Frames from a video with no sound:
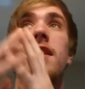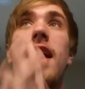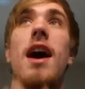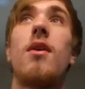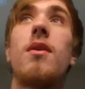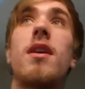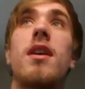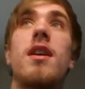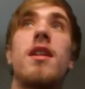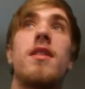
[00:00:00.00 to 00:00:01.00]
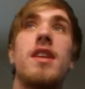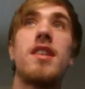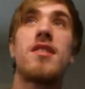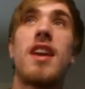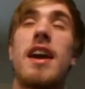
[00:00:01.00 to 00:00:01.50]
Now,
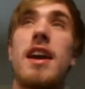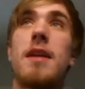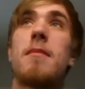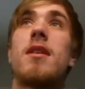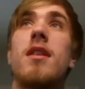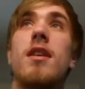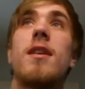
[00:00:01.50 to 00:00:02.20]
this game,